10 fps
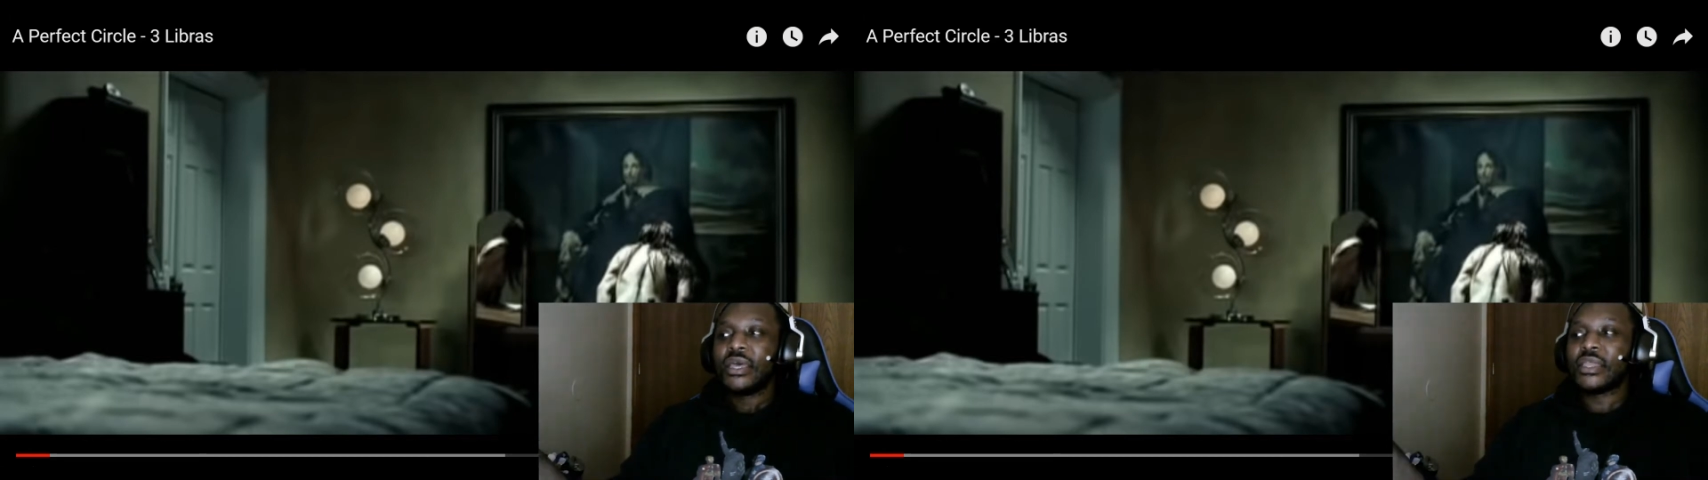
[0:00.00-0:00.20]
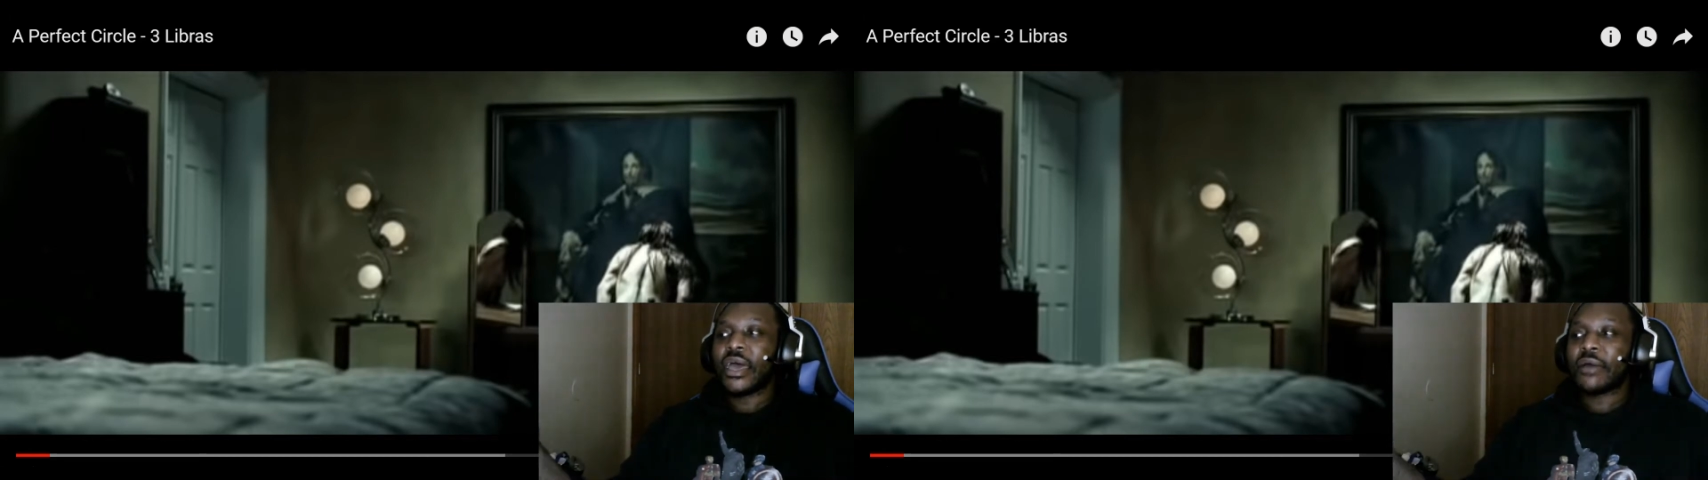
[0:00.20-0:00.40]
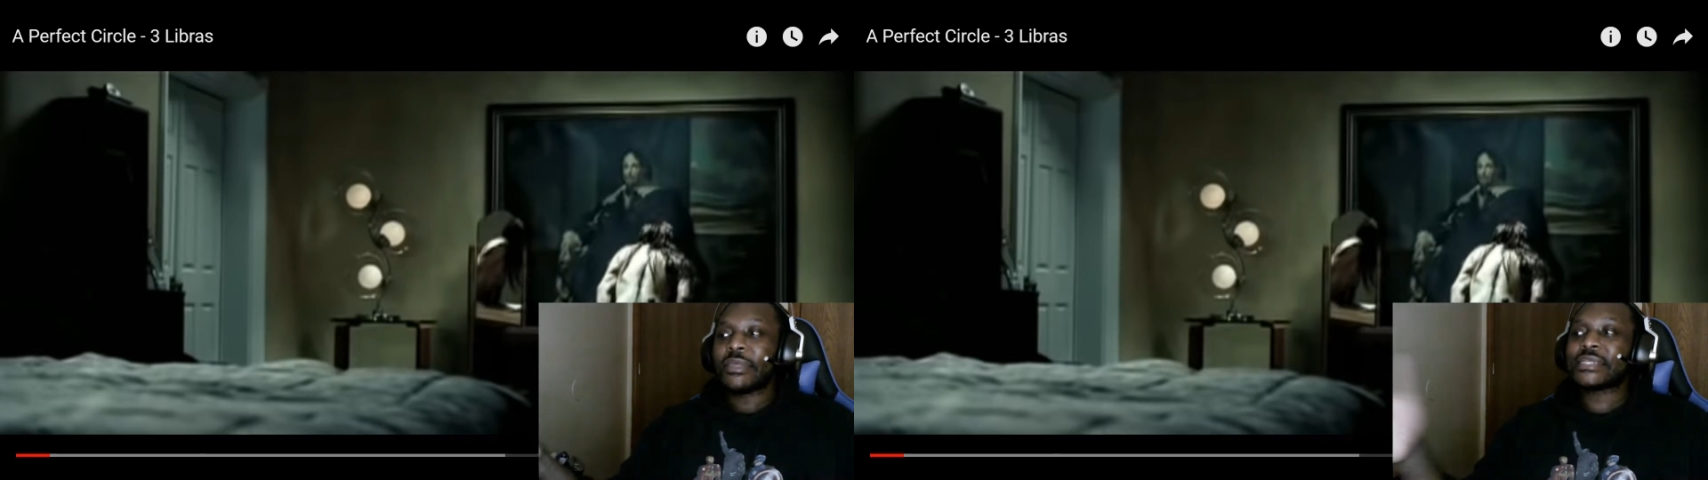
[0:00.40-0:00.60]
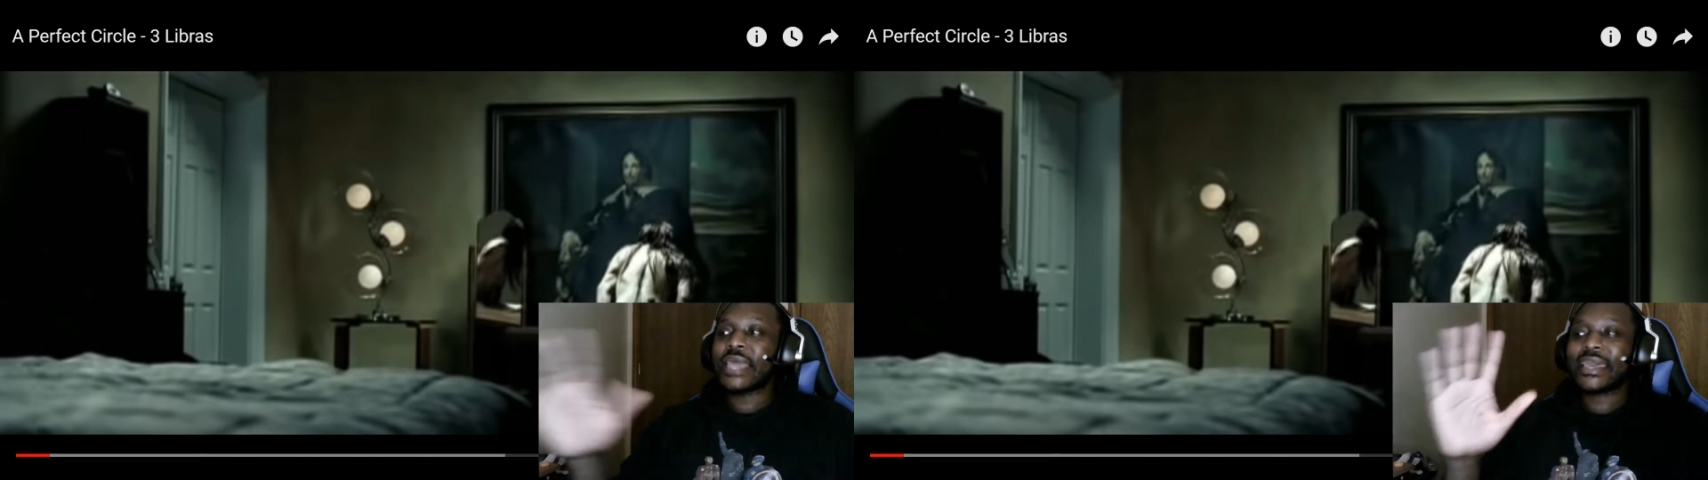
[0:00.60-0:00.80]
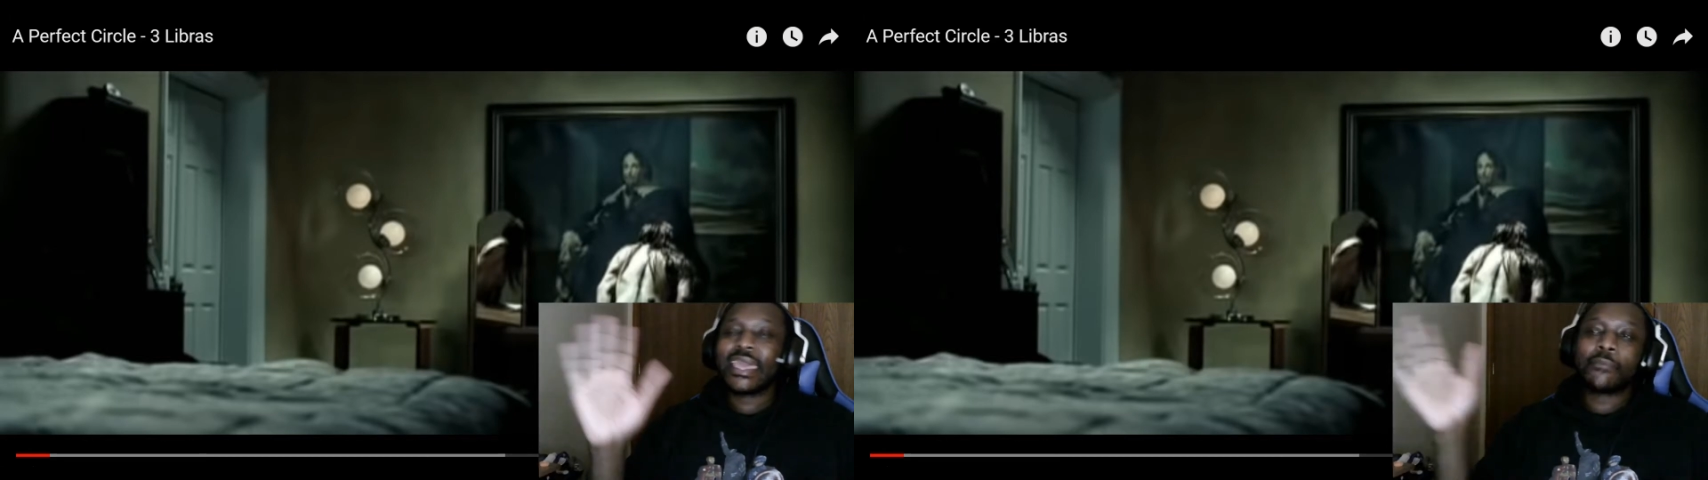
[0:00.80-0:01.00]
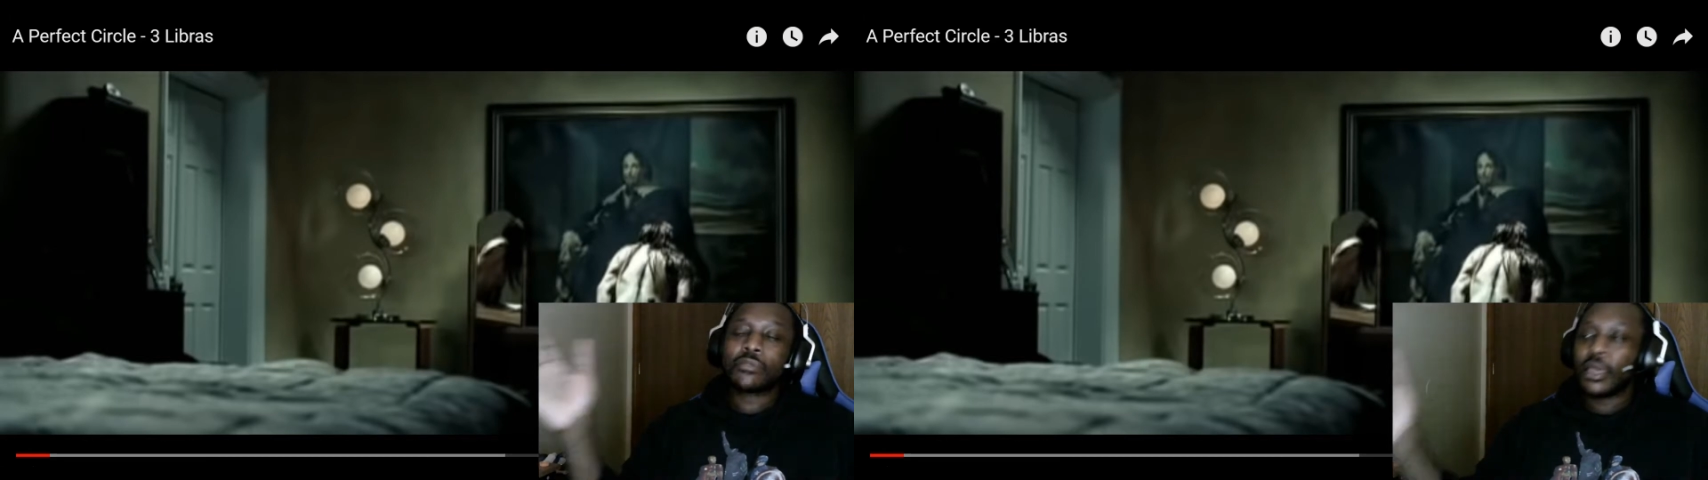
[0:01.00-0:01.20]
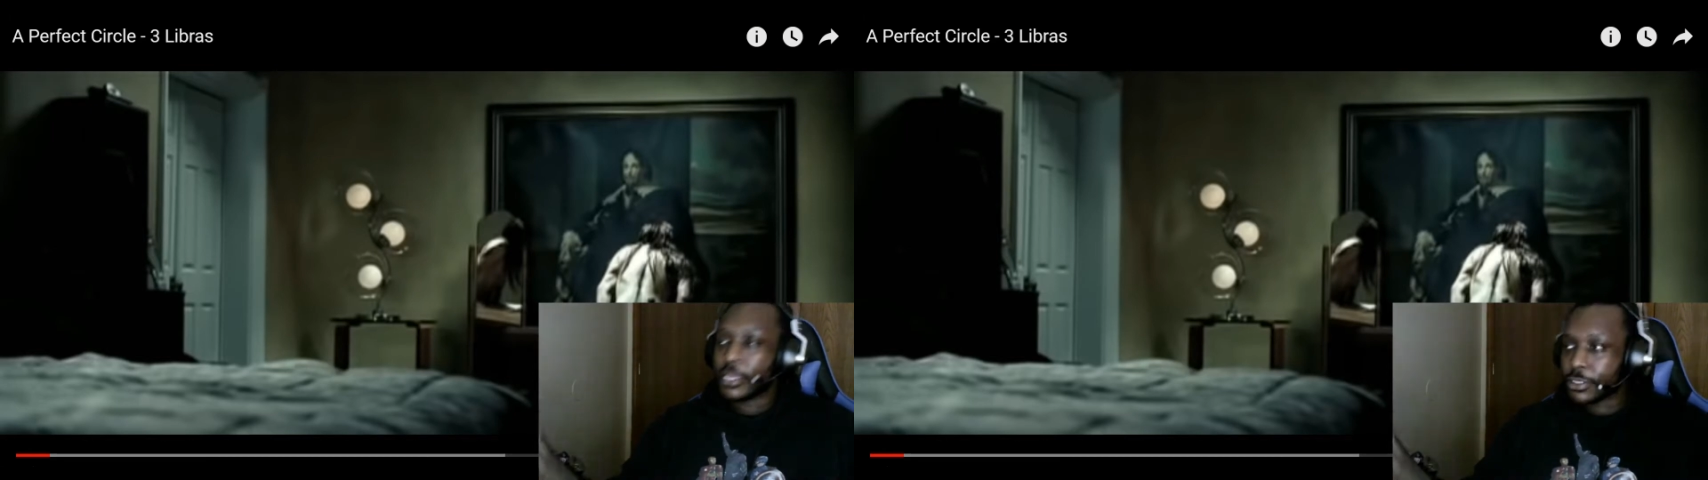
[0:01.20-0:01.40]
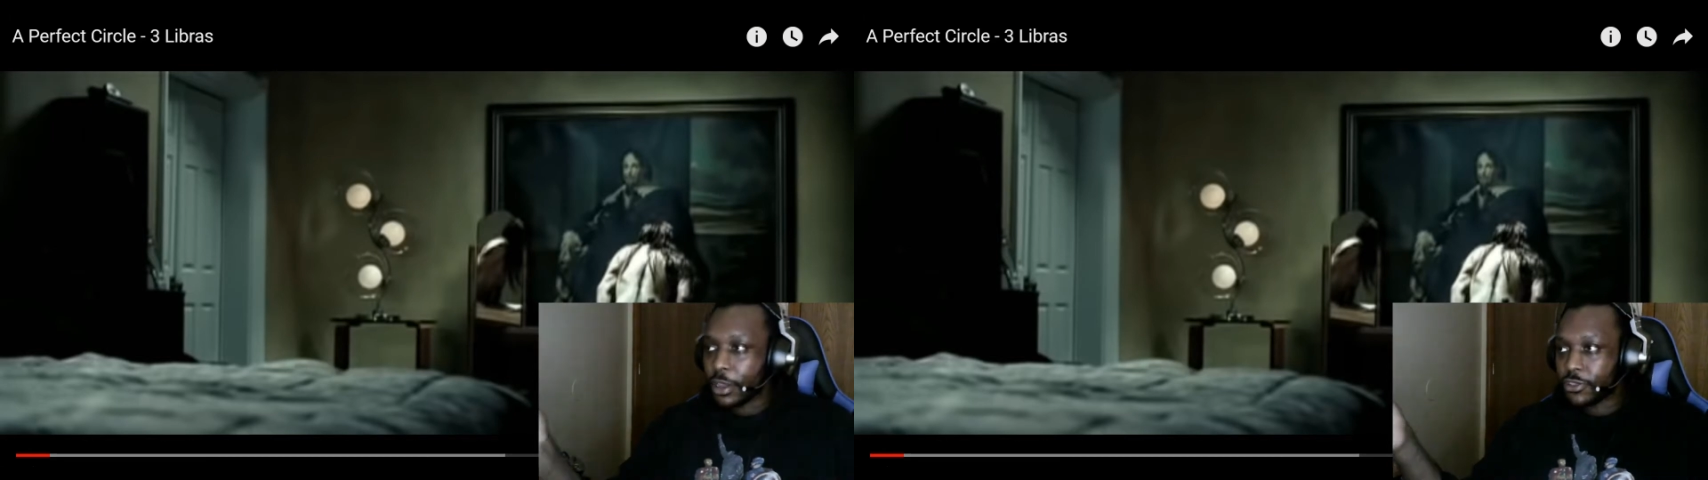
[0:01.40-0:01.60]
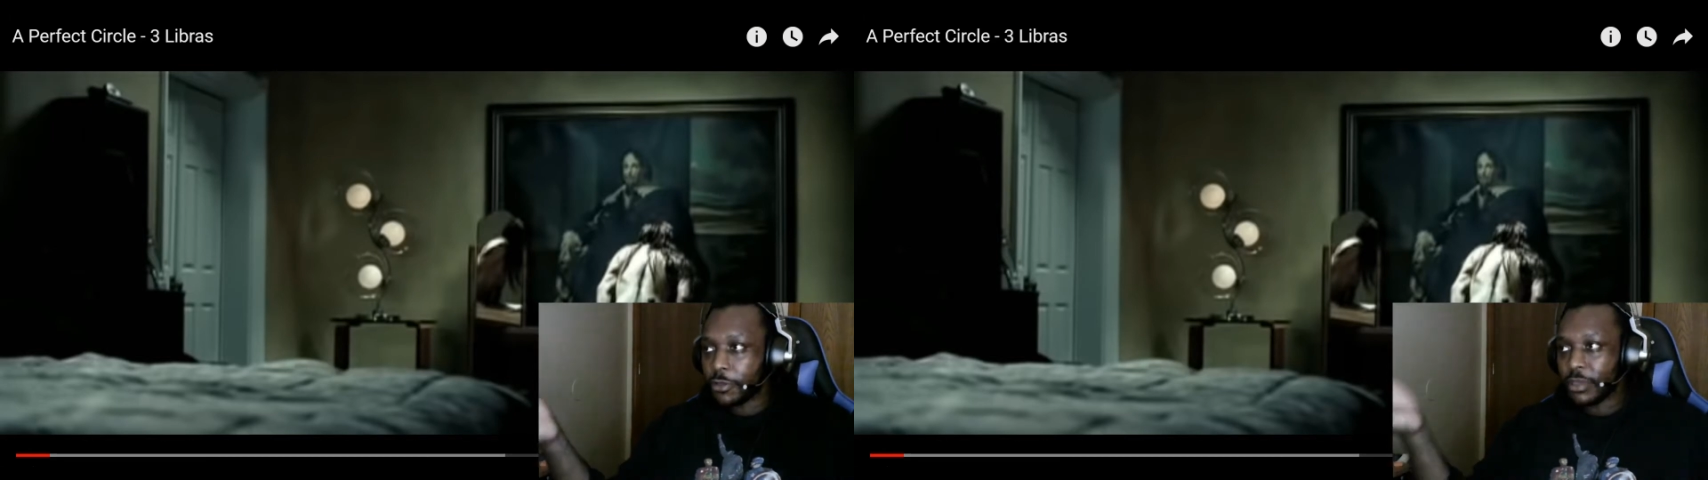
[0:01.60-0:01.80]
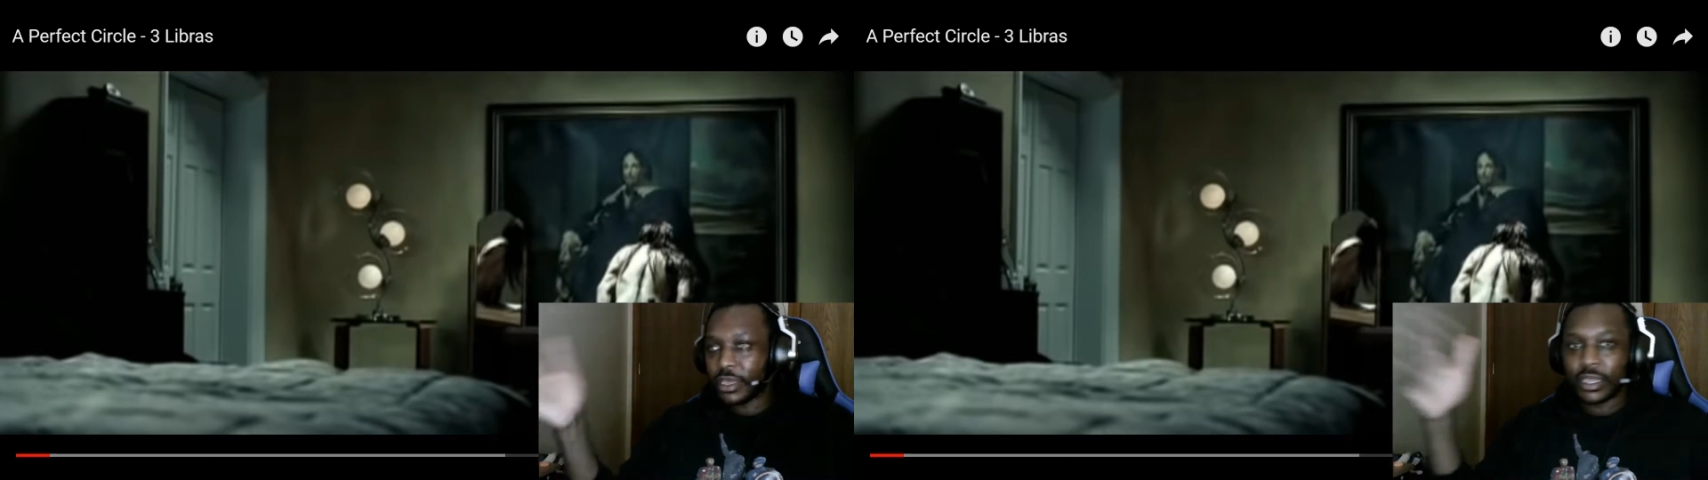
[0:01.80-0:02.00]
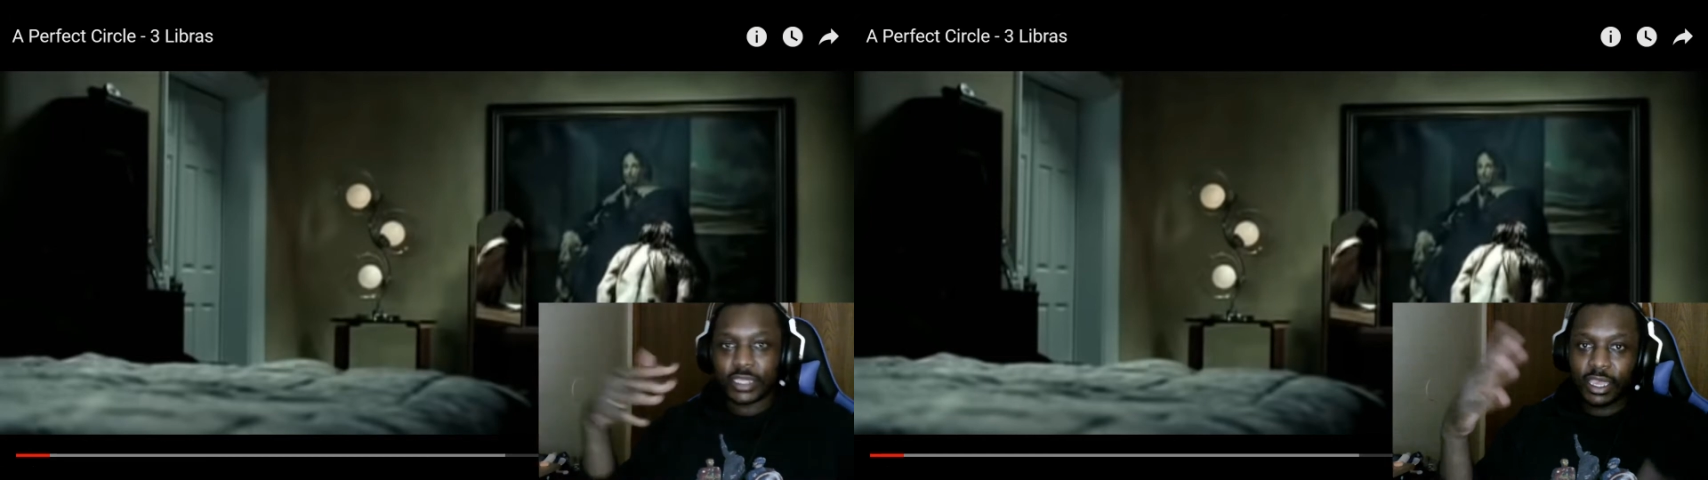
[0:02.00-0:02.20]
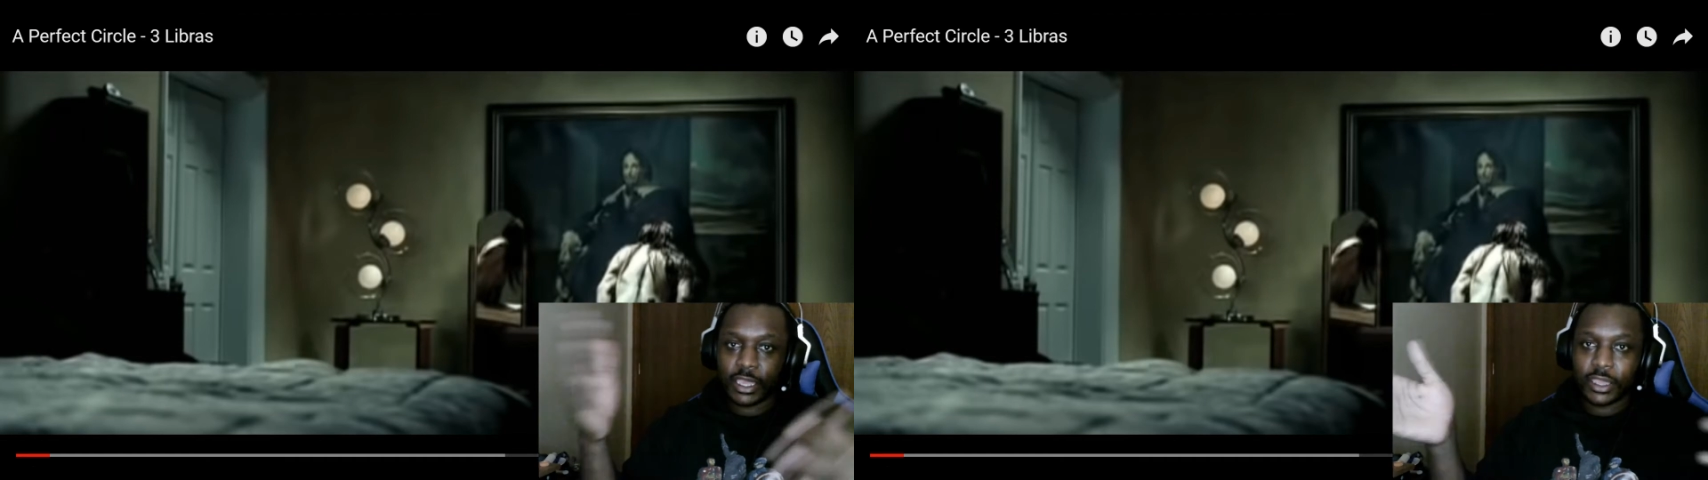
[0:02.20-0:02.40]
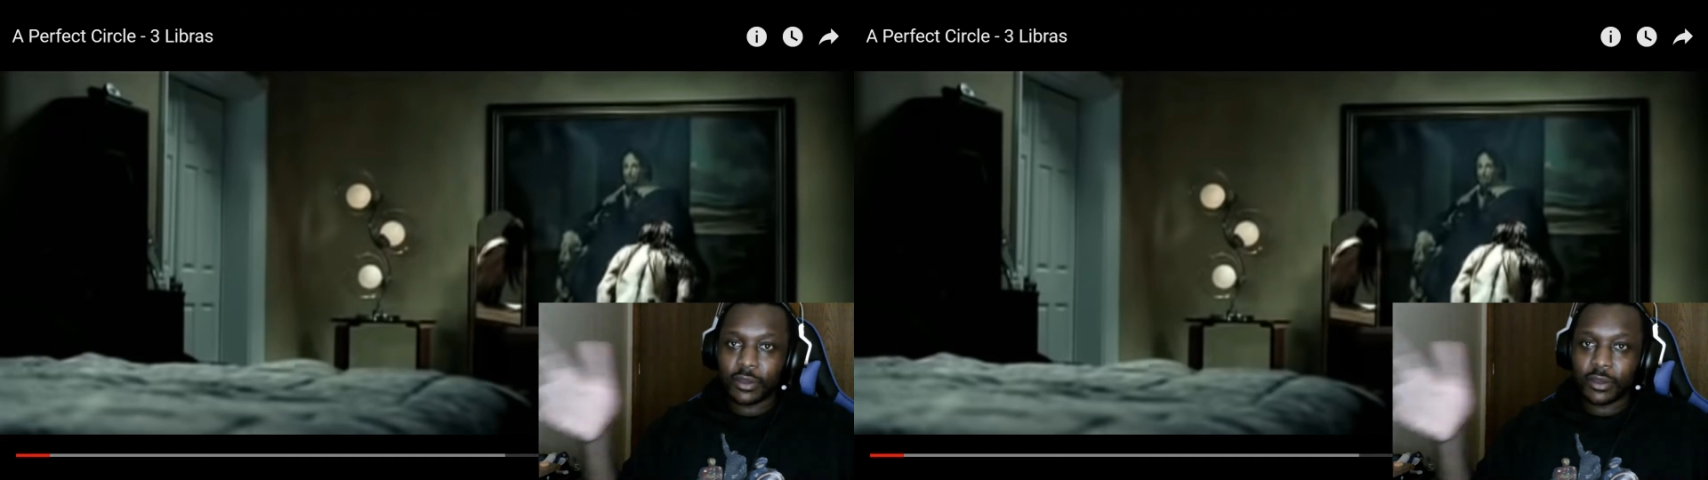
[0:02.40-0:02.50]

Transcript: Now, I mean, I can't play it straight through because, like,